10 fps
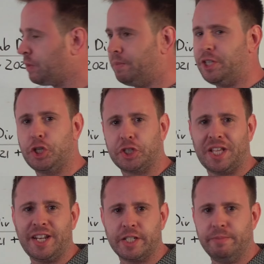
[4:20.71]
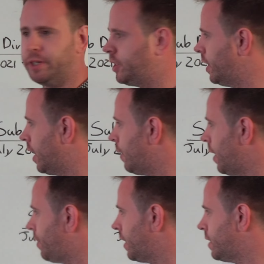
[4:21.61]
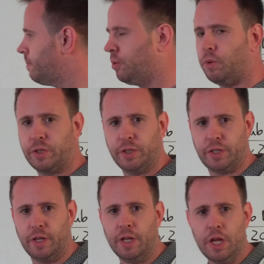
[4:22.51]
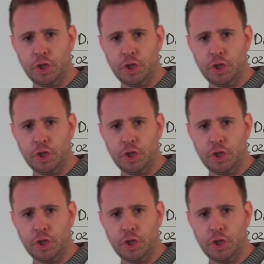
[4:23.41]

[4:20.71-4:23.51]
But it's just sentiment, you know, and I think it's important to